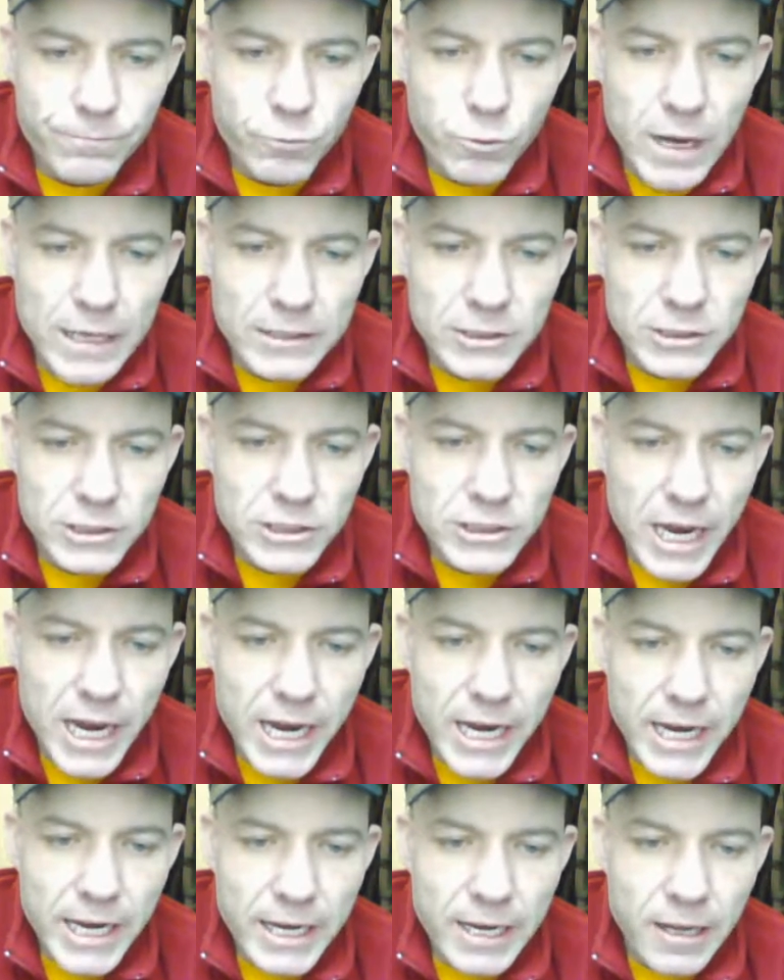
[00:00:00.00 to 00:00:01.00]

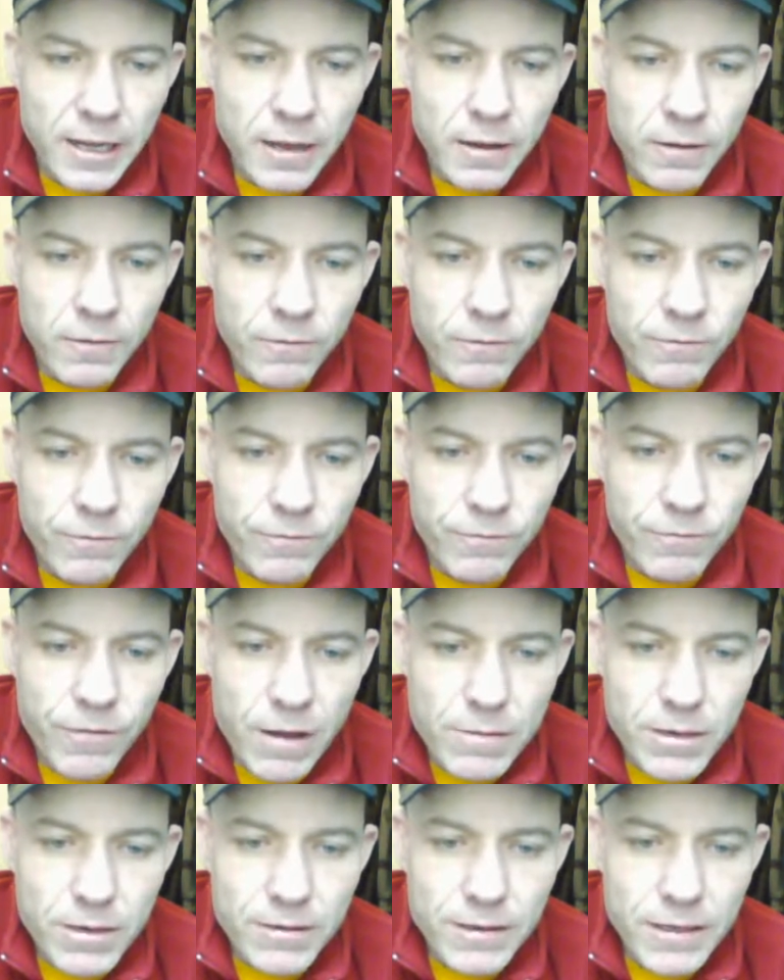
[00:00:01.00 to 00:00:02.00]
Wednesday,
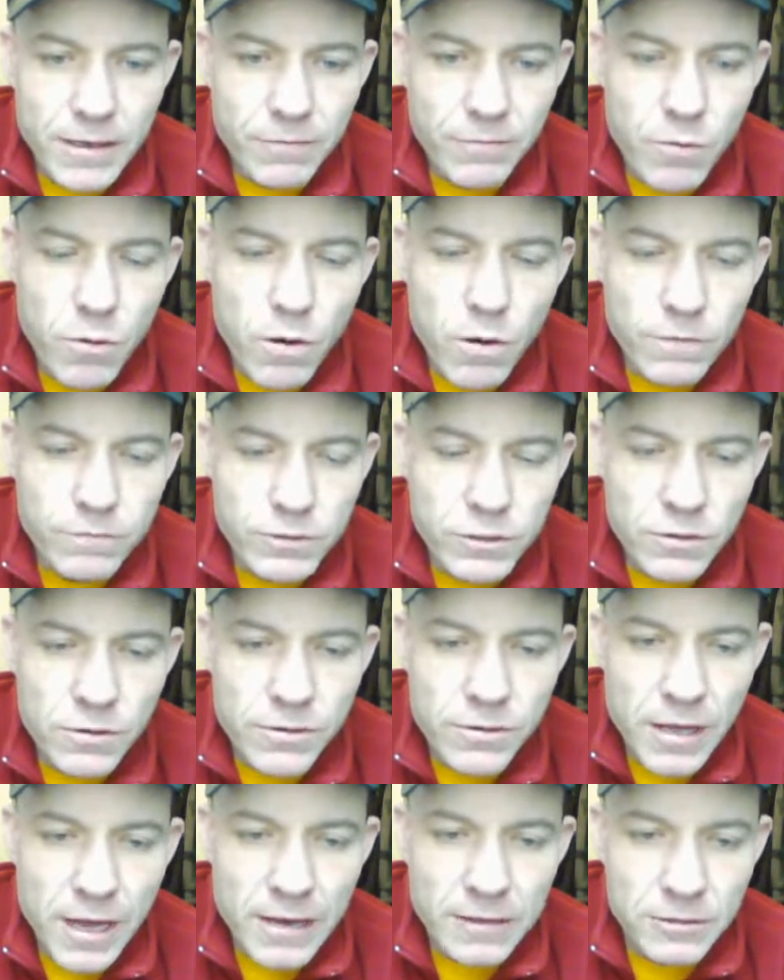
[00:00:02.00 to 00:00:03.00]
February 4th,
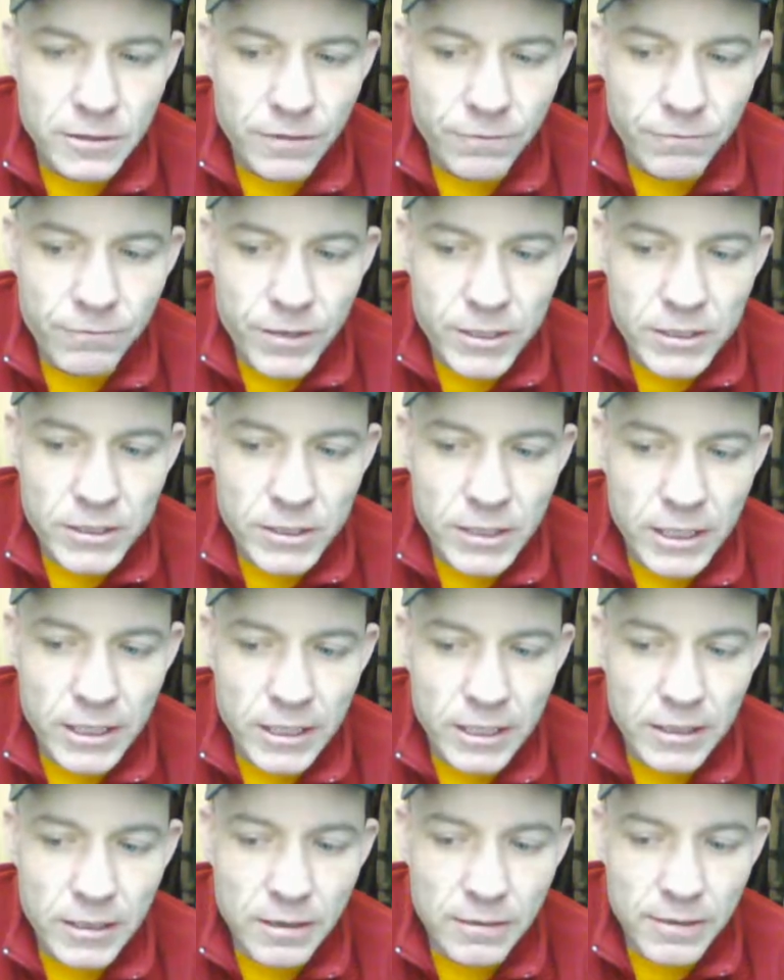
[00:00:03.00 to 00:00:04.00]

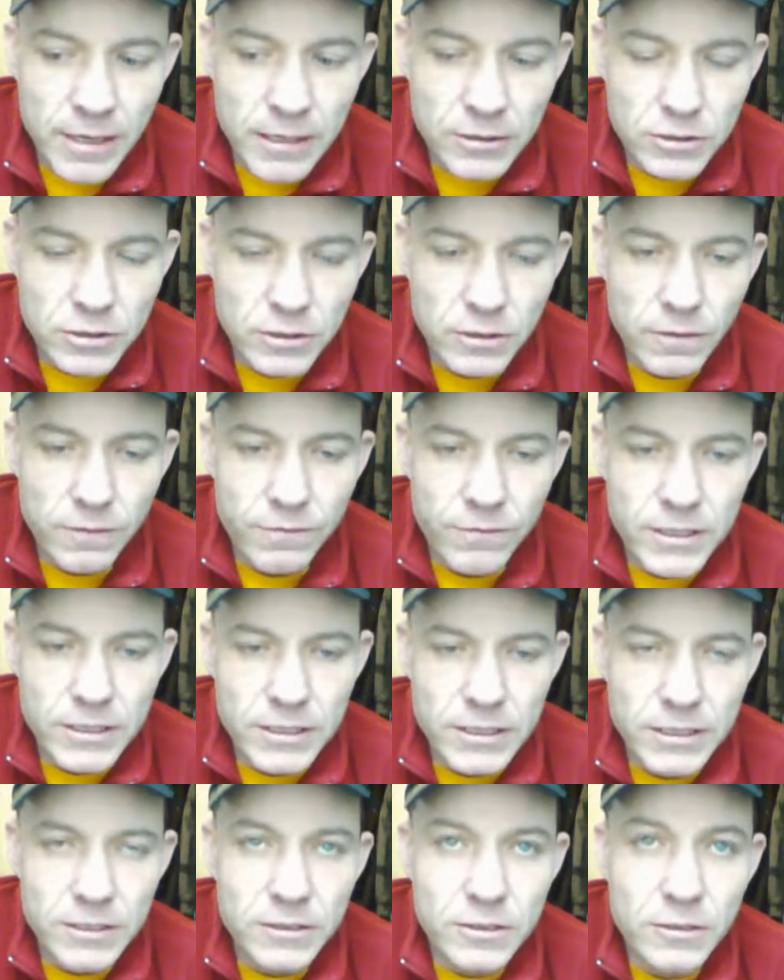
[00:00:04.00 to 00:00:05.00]
2015, around
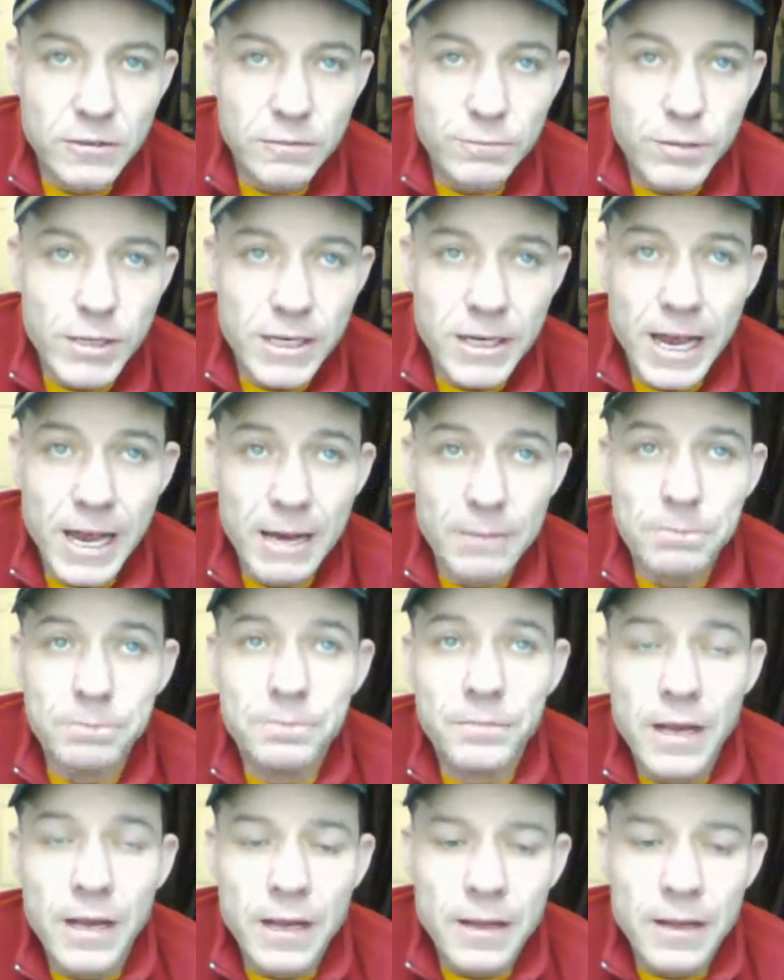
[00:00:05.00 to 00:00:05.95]
2:52 p.m.